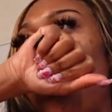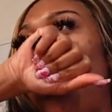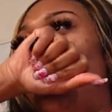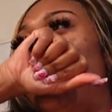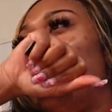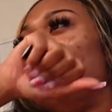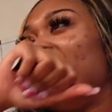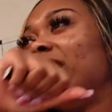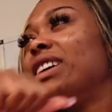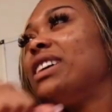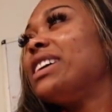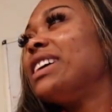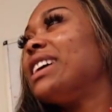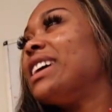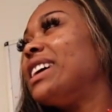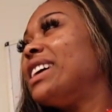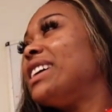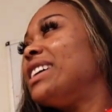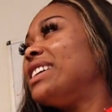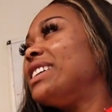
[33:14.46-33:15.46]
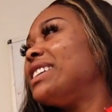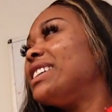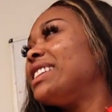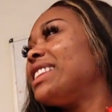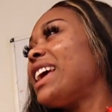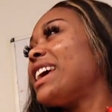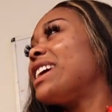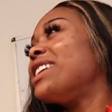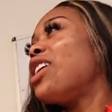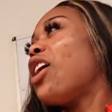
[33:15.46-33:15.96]
exciting to see.
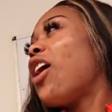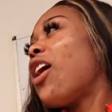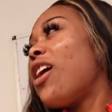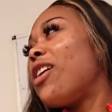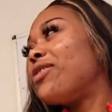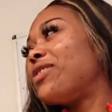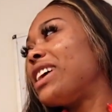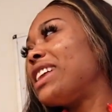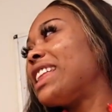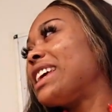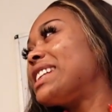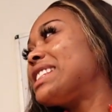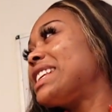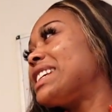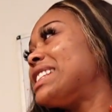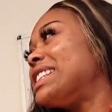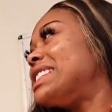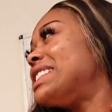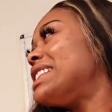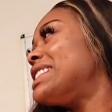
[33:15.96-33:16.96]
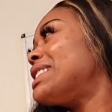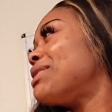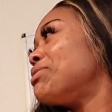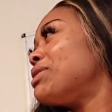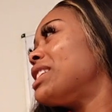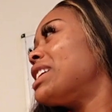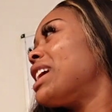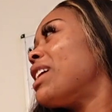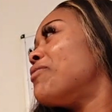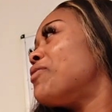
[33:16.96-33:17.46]
Like an awe, right? Like it's like to yeah, see
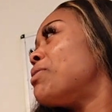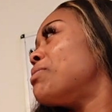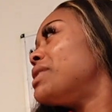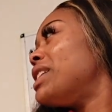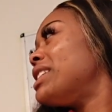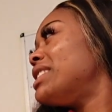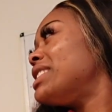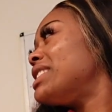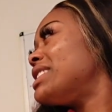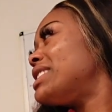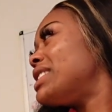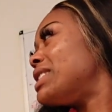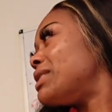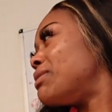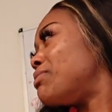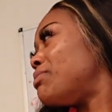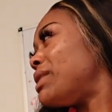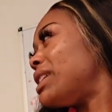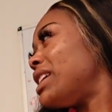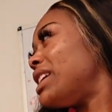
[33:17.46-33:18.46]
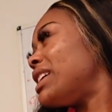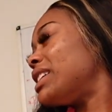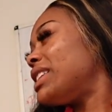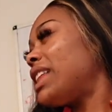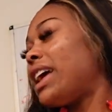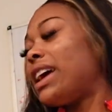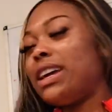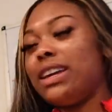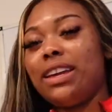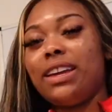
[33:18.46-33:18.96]
something come from nothing to being yeah,
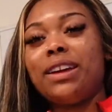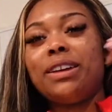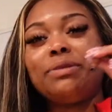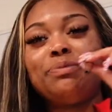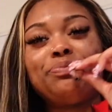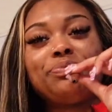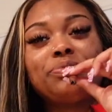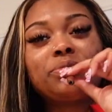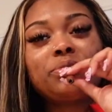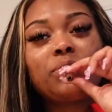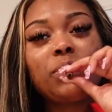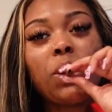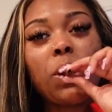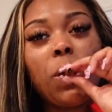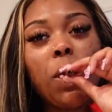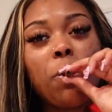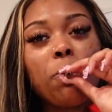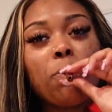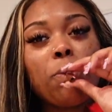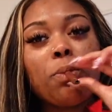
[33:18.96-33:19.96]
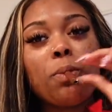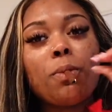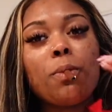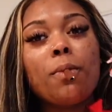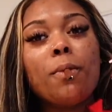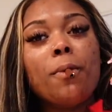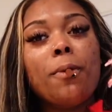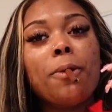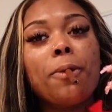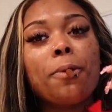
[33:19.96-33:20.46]
like yeah. To see like
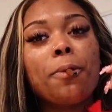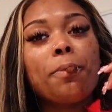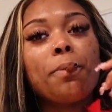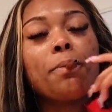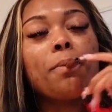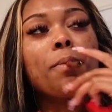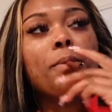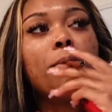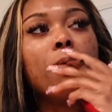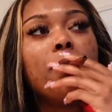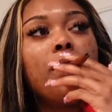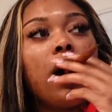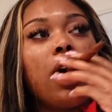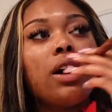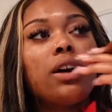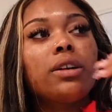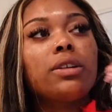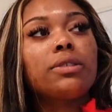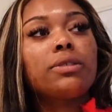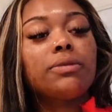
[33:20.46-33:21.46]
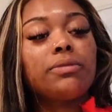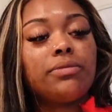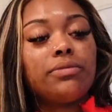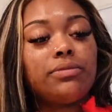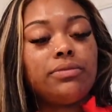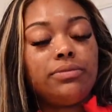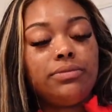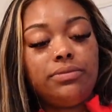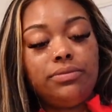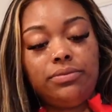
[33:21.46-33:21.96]
everything and how
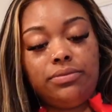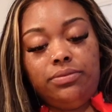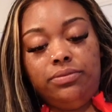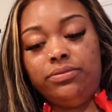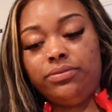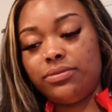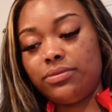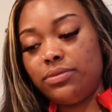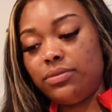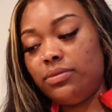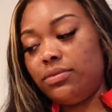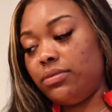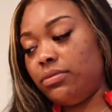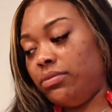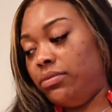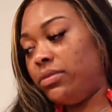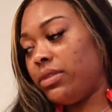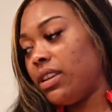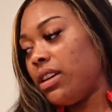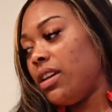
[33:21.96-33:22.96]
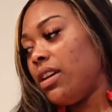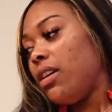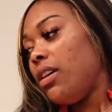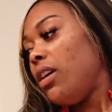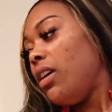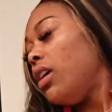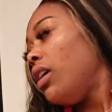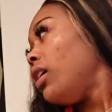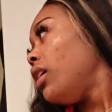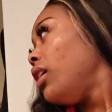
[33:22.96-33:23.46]
uh, meeting him and his
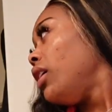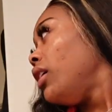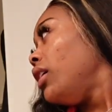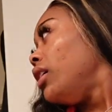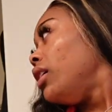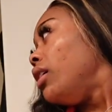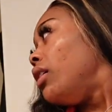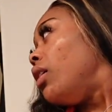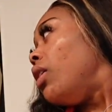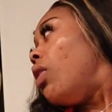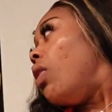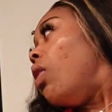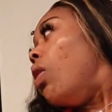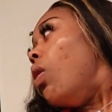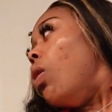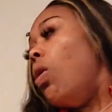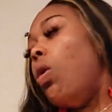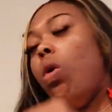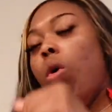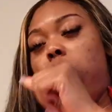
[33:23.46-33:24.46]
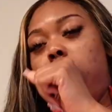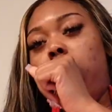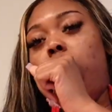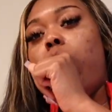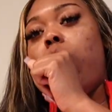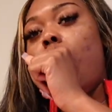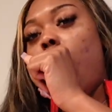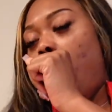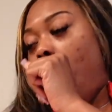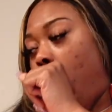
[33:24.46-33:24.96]
dreams and how things
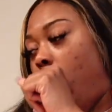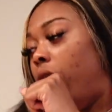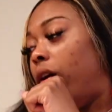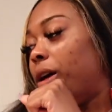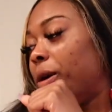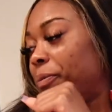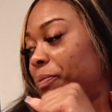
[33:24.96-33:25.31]
have